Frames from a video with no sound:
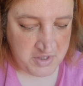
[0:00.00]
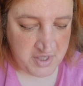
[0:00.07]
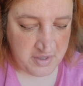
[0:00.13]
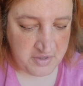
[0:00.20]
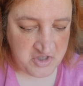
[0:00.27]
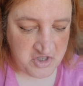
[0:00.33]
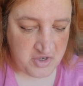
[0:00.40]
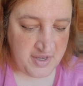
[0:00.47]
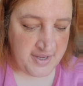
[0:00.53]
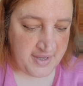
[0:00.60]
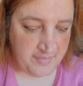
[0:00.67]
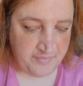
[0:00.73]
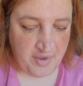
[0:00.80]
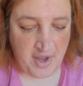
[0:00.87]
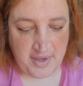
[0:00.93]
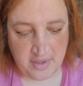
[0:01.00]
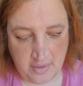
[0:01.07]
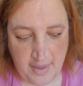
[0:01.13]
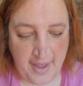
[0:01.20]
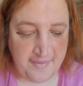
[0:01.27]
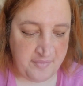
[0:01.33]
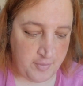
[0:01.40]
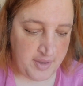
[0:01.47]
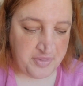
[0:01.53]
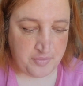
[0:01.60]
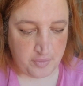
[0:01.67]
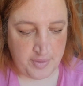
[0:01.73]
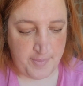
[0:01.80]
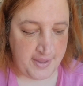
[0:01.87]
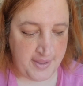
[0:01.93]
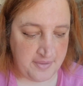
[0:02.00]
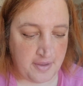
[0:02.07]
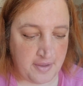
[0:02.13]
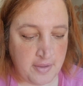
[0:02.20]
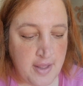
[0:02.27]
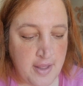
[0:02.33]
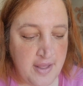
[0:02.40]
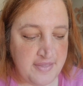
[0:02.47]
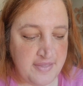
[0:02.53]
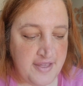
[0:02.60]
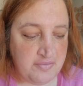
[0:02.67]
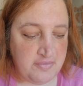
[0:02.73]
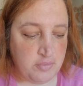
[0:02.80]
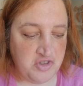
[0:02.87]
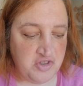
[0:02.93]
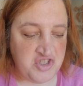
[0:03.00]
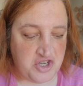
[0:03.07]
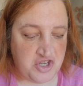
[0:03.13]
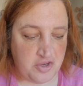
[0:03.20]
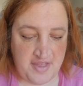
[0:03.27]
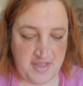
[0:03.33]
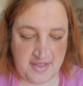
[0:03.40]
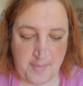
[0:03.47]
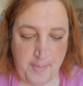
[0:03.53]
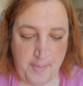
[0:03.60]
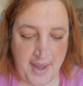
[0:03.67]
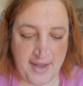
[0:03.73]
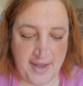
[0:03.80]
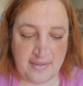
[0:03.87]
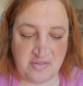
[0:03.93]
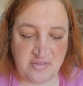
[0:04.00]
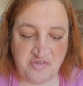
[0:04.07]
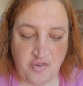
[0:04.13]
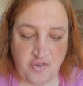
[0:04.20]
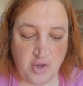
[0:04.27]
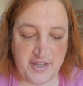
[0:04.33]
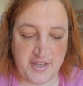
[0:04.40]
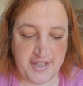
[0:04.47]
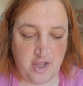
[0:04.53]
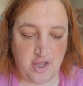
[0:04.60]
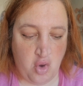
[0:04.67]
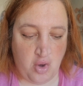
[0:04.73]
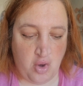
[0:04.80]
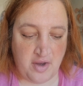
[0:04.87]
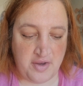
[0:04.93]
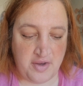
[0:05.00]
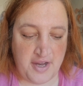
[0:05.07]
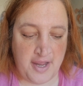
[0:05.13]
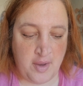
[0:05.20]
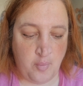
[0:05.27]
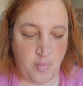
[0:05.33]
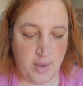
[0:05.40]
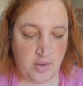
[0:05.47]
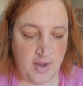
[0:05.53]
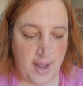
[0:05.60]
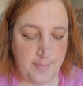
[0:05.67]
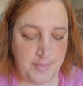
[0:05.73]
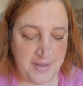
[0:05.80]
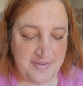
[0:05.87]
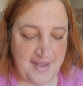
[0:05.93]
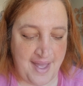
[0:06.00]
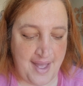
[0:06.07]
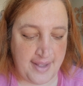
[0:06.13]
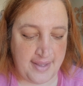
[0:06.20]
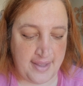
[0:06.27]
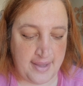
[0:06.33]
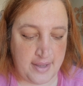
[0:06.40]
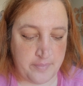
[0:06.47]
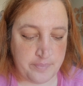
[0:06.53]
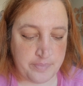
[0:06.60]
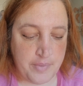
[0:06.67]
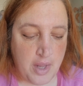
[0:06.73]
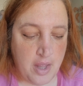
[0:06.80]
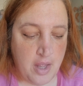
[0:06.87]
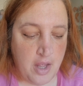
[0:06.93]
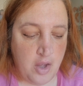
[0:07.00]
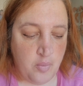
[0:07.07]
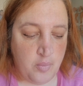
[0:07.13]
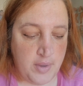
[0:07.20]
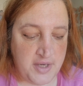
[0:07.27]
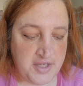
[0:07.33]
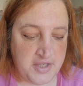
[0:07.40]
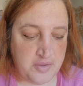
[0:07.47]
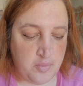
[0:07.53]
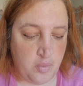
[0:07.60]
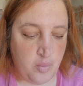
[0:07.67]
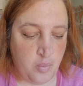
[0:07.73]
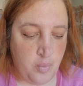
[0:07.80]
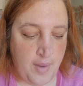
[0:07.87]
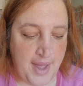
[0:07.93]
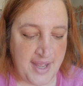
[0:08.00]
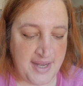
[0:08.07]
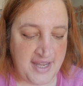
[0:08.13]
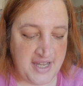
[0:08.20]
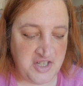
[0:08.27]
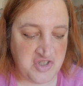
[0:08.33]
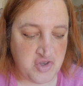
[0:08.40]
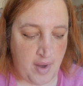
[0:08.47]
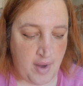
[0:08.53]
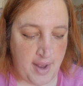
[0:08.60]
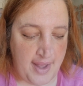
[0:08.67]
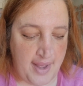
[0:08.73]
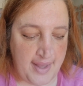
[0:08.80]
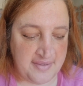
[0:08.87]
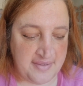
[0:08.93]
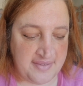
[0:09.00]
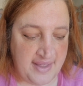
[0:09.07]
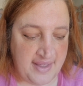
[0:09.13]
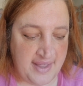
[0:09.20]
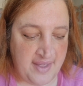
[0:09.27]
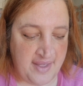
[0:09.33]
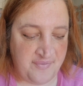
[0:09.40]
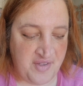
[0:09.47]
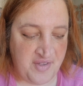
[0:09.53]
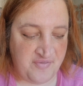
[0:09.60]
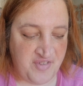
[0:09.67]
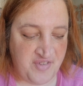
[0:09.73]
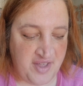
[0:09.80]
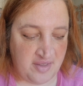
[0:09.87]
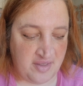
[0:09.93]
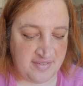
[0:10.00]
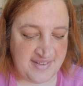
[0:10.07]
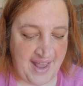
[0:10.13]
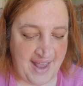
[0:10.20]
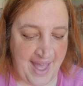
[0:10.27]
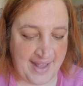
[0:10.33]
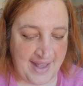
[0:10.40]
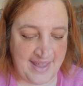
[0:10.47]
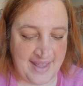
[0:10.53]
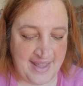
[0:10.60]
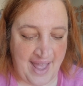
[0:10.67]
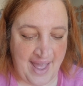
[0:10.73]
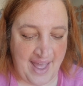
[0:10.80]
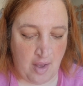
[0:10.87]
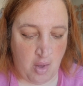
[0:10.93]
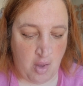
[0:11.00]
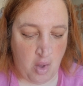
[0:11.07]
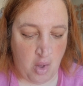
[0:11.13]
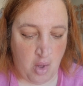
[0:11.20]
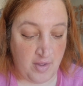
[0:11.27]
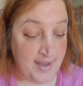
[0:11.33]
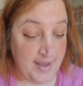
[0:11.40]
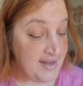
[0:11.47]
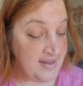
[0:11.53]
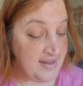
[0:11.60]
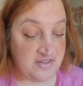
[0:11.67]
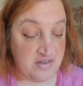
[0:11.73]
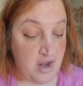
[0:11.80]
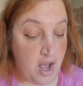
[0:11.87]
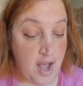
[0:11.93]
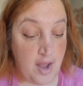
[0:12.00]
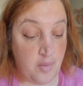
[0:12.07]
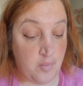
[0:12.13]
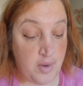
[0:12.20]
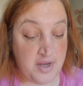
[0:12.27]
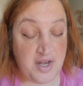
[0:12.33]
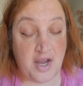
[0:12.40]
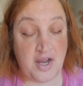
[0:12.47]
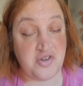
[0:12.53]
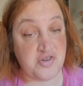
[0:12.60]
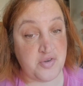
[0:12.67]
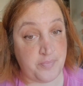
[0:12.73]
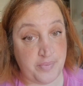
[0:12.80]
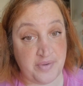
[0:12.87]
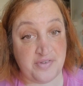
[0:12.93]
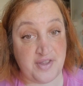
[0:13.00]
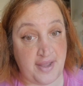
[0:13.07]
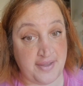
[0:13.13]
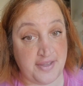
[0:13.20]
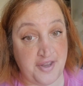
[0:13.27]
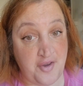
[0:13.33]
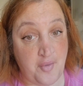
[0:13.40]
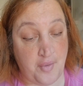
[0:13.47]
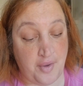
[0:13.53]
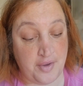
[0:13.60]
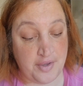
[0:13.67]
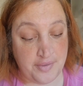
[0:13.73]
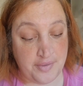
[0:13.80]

Turning a vinyl halfway through the baking. This will ensure that the paint is fully cured and will not be tacky. When it dries, if it feels tacky at all, it is not 100% cured.